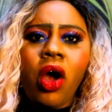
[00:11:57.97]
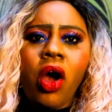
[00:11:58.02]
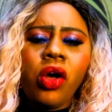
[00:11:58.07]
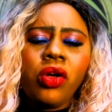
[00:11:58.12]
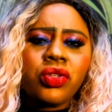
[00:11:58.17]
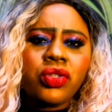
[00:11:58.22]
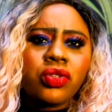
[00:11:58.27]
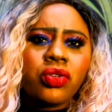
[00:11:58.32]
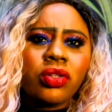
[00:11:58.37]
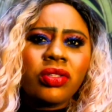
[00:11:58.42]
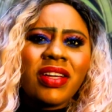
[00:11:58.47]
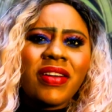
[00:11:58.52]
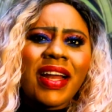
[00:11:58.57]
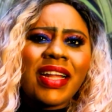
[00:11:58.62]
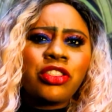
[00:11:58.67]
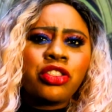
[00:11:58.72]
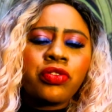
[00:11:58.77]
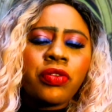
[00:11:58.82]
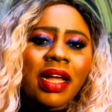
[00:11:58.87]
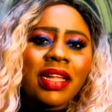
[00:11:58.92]
Also, there
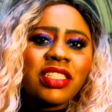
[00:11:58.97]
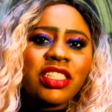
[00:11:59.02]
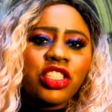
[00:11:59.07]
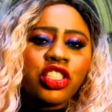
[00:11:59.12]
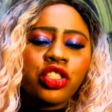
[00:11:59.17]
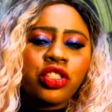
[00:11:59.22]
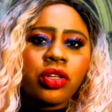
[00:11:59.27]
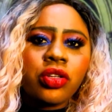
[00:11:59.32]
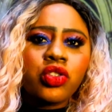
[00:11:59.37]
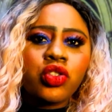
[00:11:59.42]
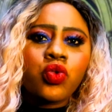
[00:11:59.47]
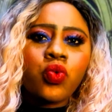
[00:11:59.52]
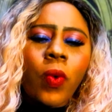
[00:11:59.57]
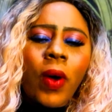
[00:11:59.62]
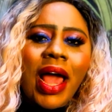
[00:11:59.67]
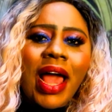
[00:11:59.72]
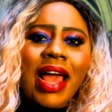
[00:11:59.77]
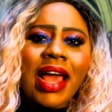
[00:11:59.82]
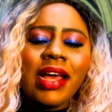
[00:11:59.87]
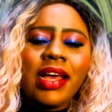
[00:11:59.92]
are traditions
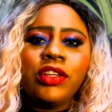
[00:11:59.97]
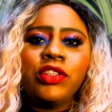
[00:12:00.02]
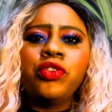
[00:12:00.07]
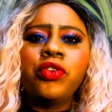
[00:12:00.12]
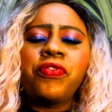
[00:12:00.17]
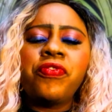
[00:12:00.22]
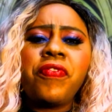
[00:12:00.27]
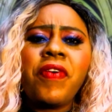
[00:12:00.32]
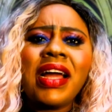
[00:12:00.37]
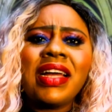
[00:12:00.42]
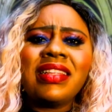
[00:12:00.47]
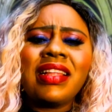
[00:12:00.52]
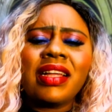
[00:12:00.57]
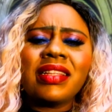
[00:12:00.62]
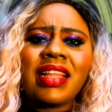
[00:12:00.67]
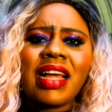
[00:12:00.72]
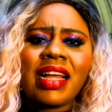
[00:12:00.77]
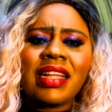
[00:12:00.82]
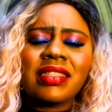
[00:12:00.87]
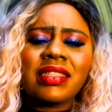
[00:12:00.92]
where you find
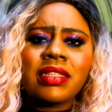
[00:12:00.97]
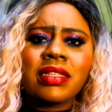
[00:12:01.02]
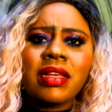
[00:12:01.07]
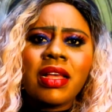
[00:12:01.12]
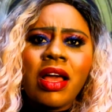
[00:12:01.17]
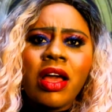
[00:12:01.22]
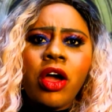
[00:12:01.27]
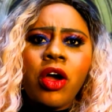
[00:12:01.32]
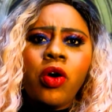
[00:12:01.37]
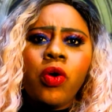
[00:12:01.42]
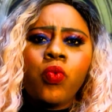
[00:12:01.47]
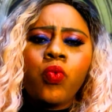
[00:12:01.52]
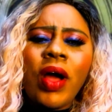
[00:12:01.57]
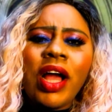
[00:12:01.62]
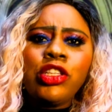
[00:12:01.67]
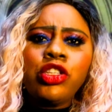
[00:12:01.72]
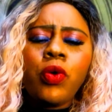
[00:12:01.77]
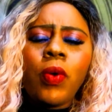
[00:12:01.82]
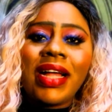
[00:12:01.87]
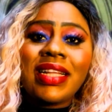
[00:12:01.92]
out that
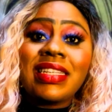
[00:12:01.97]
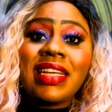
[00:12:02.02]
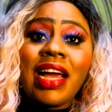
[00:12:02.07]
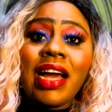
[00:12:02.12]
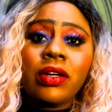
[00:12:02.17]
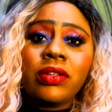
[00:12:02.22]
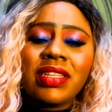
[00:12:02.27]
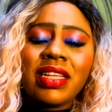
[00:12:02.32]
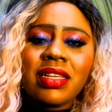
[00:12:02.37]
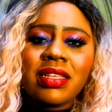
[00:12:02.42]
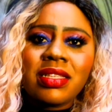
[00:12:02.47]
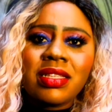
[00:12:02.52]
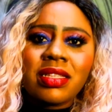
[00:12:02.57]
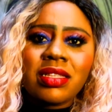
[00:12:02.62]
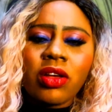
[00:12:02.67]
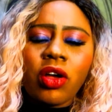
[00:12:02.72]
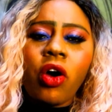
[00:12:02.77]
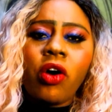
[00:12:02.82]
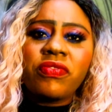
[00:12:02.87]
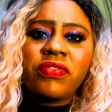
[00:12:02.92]
when you are the
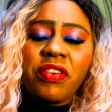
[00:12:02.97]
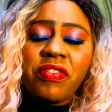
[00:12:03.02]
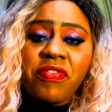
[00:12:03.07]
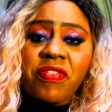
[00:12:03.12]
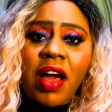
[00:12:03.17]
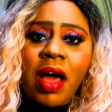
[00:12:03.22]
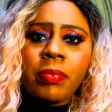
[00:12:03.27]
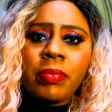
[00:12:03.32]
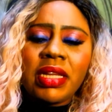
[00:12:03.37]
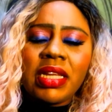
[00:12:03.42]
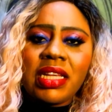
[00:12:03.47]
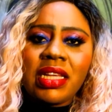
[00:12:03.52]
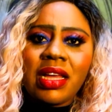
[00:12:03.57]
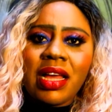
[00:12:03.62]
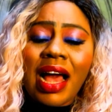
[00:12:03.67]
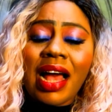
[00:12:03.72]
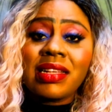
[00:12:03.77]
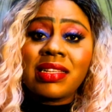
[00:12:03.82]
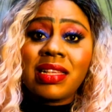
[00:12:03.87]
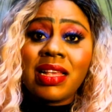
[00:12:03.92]
eldest of the
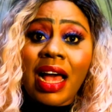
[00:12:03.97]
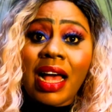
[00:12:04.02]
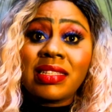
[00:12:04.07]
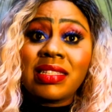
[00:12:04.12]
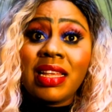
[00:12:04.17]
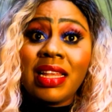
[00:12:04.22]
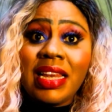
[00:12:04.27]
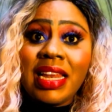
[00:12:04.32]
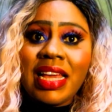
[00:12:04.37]
family, as a